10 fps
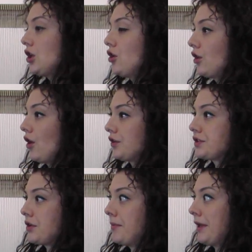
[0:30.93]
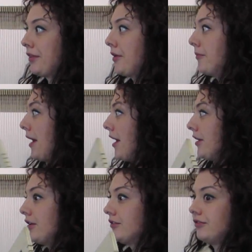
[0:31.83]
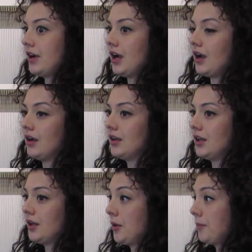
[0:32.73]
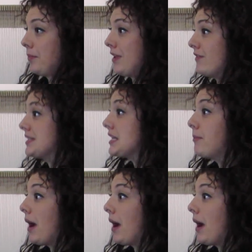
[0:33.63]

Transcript: You can also make them out of PVC